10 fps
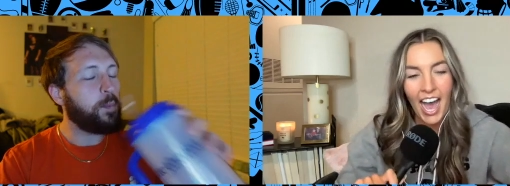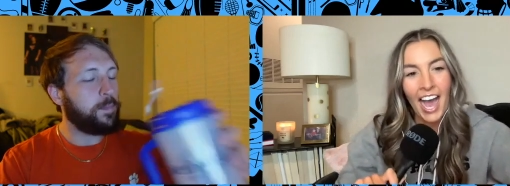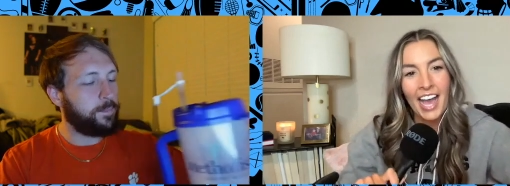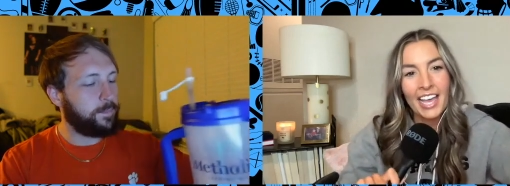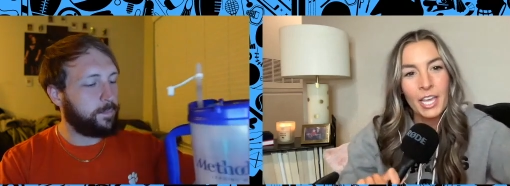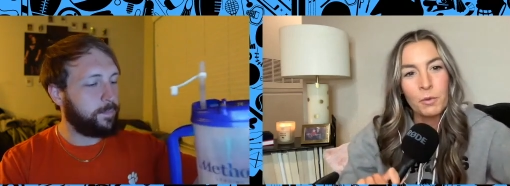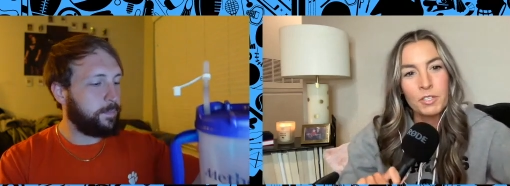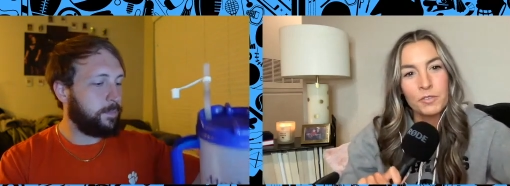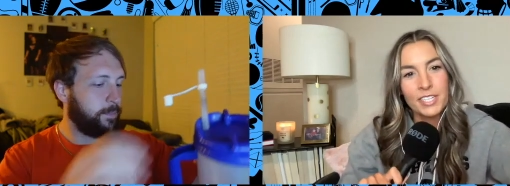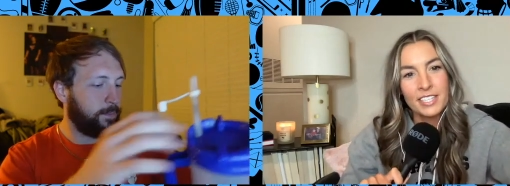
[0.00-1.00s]
Speaker 1: I was
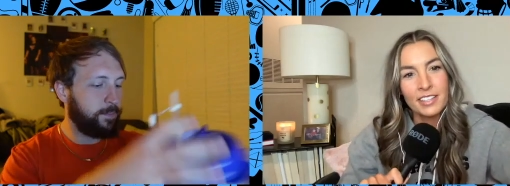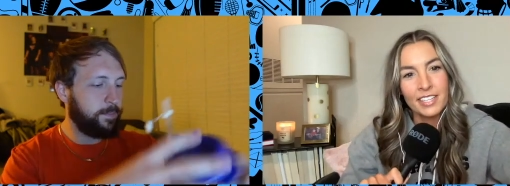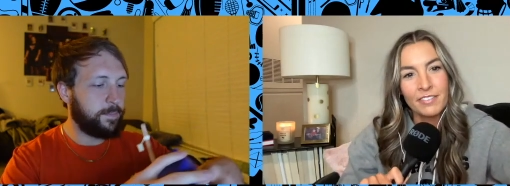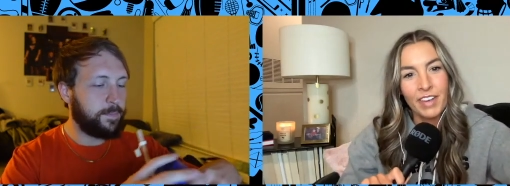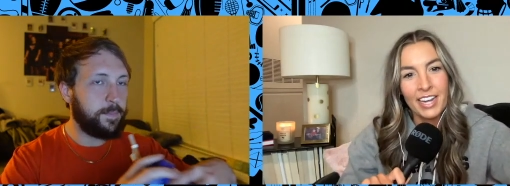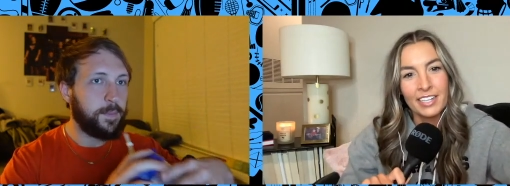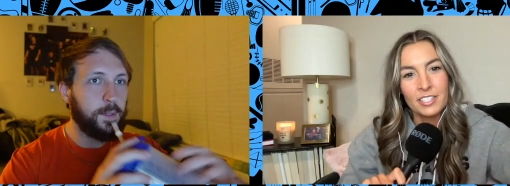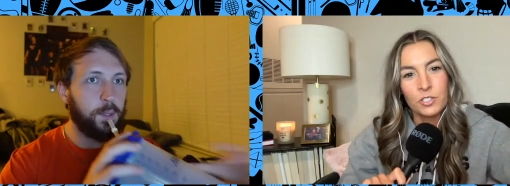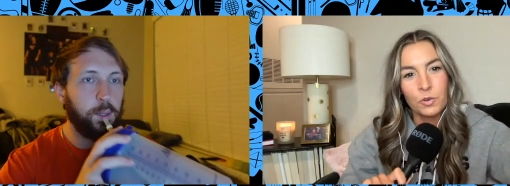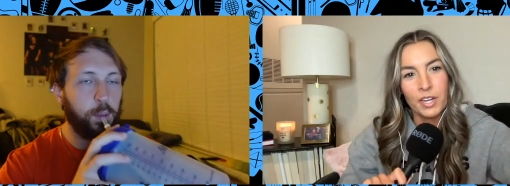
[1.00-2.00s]
recently invited to
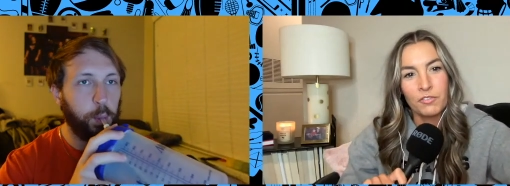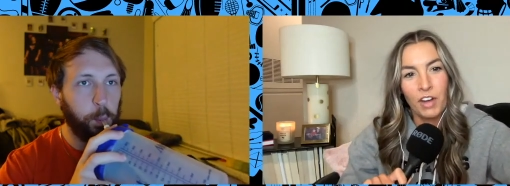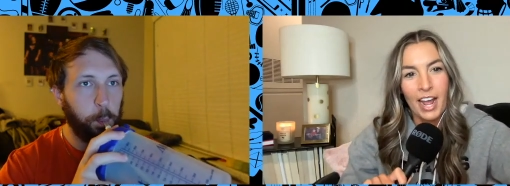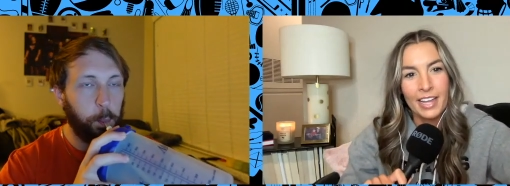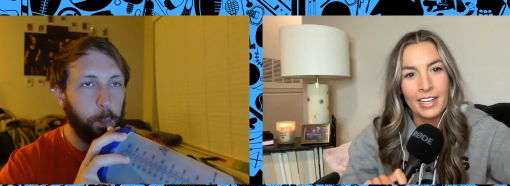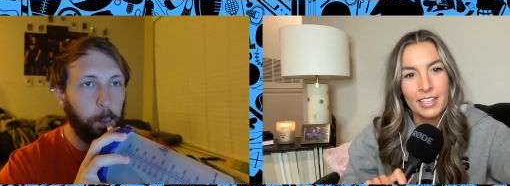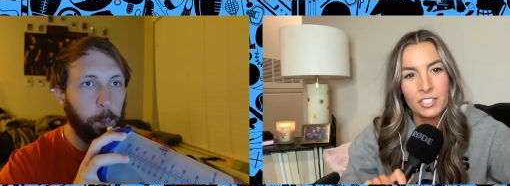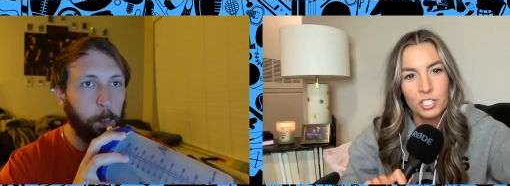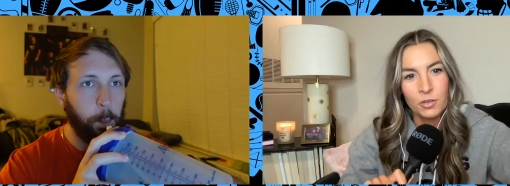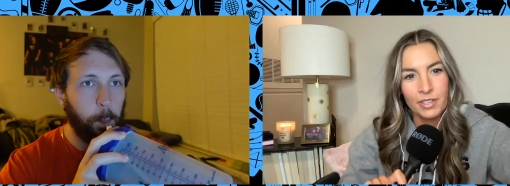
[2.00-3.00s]
join Raya. Do you
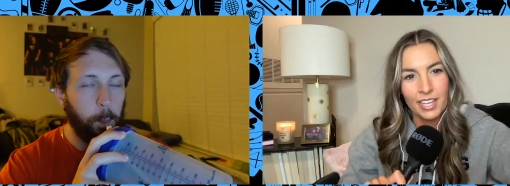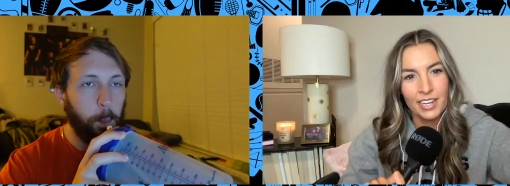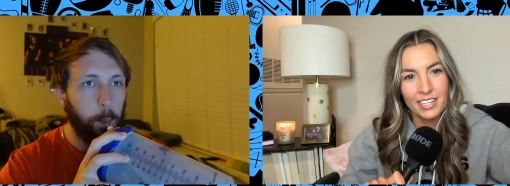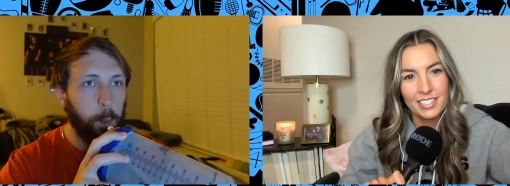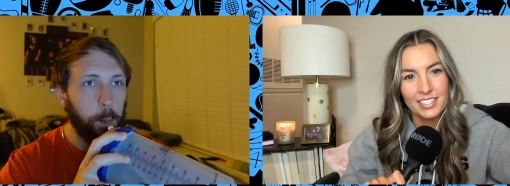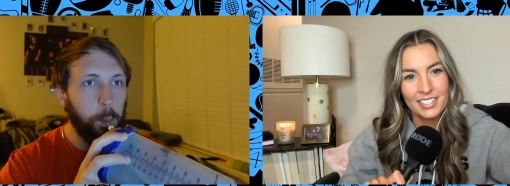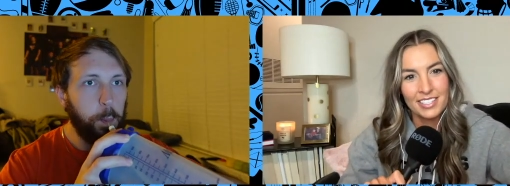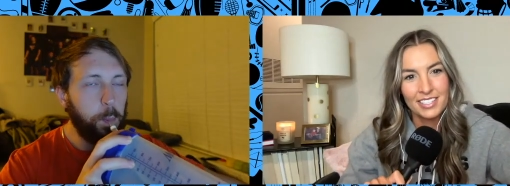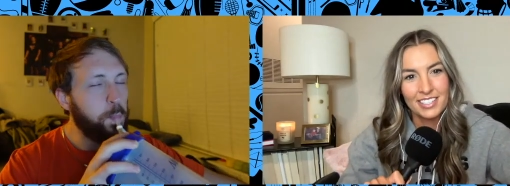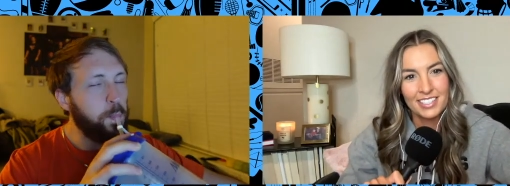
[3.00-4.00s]
know what that is?
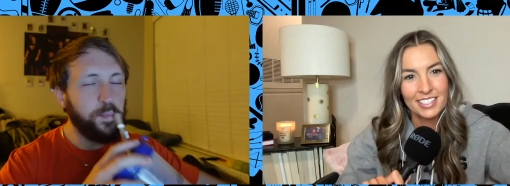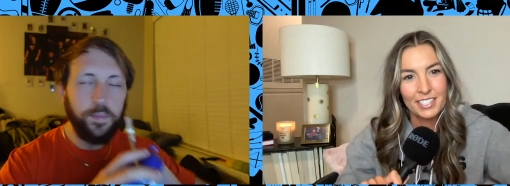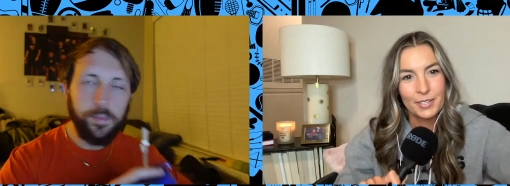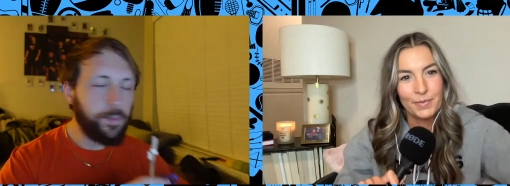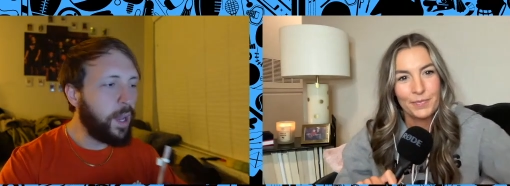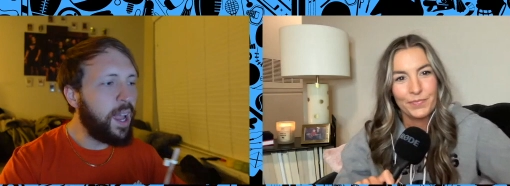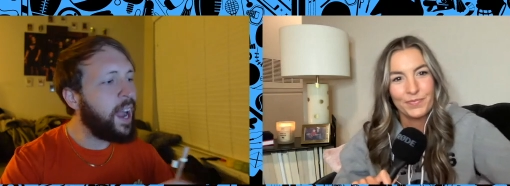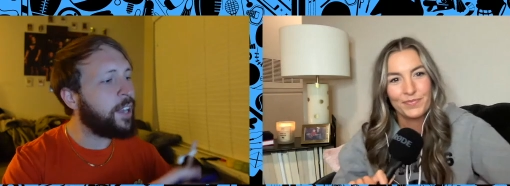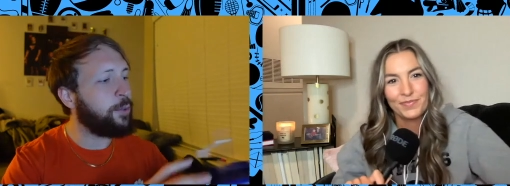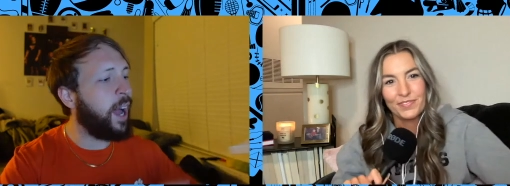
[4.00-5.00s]
I do
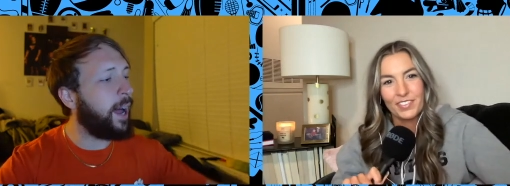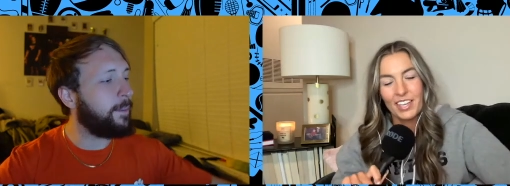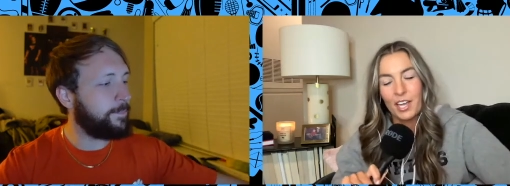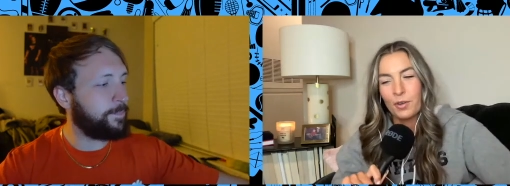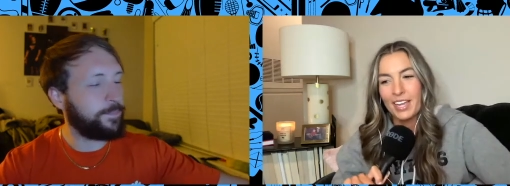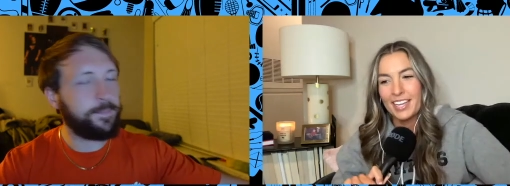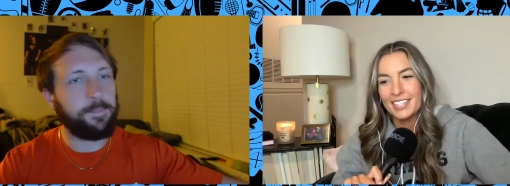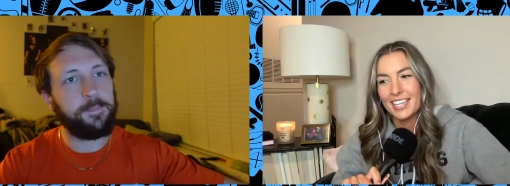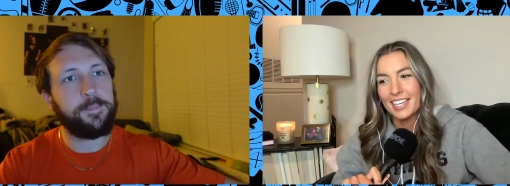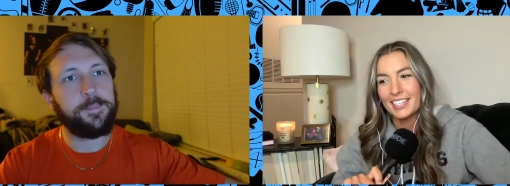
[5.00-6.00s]
not. Okay, it's
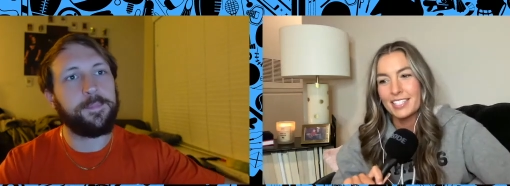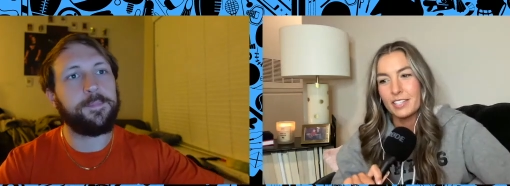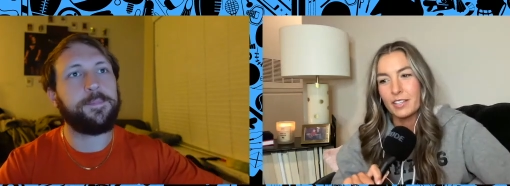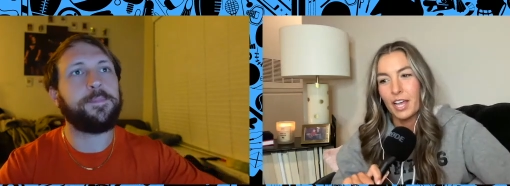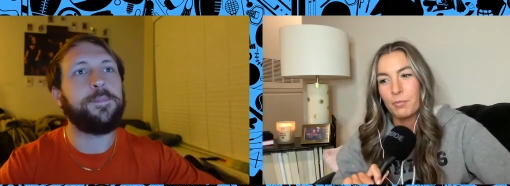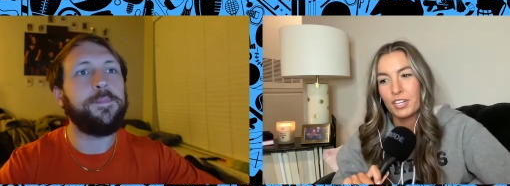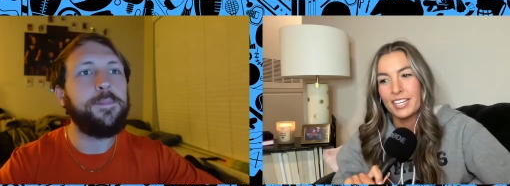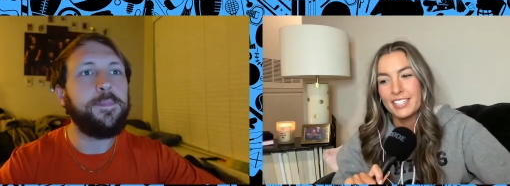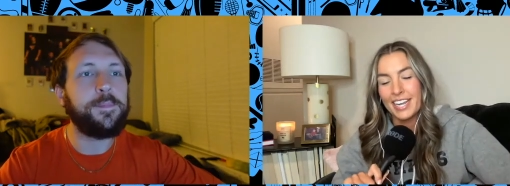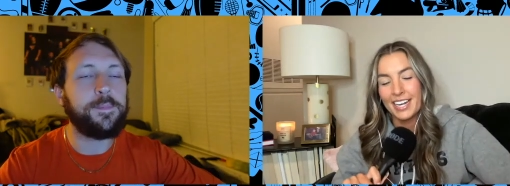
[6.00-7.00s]
like a celebrity
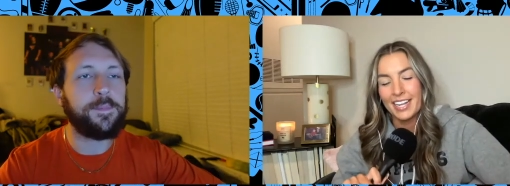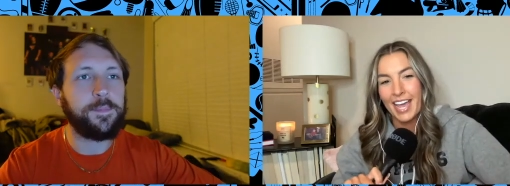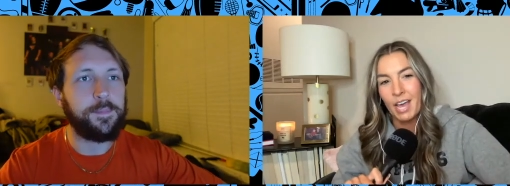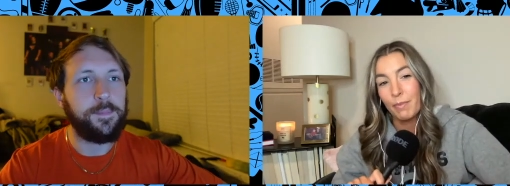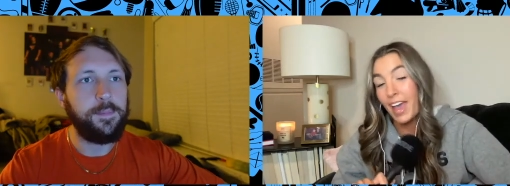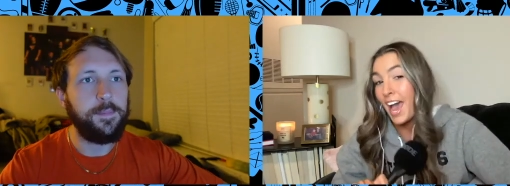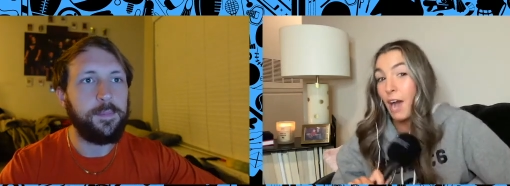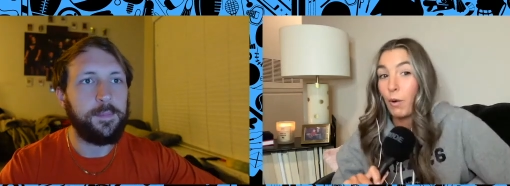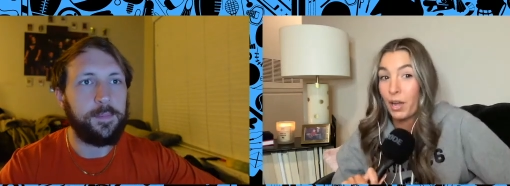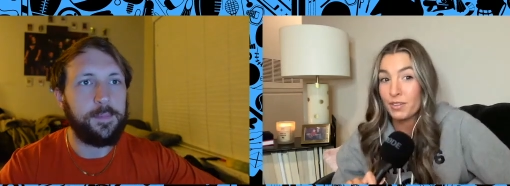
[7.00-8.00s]
dating app. How
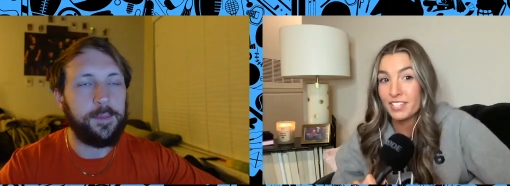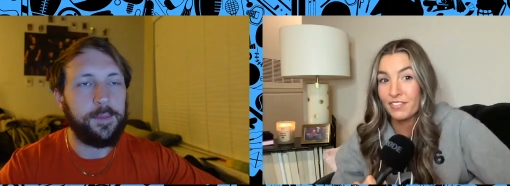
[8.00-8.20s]
I was oh,